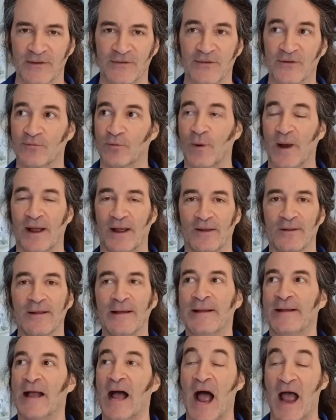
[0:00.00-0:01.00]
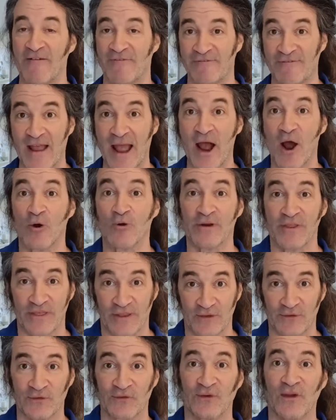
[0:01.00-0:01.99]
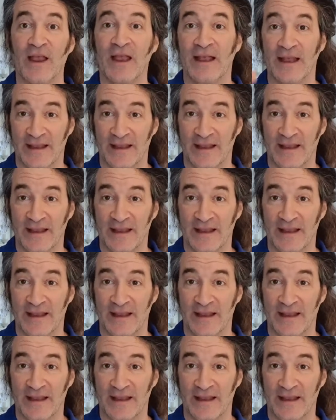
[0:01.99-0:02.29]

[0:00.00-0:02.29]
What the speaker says: He says, "Well, I found this